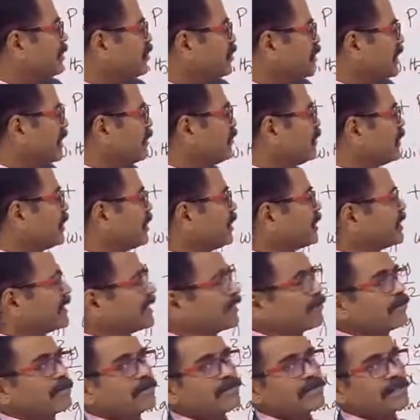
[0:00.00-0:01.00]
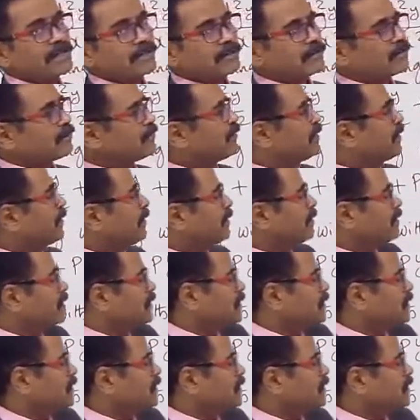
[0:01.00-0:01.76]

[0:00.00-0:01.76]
C1 is equal to 0. This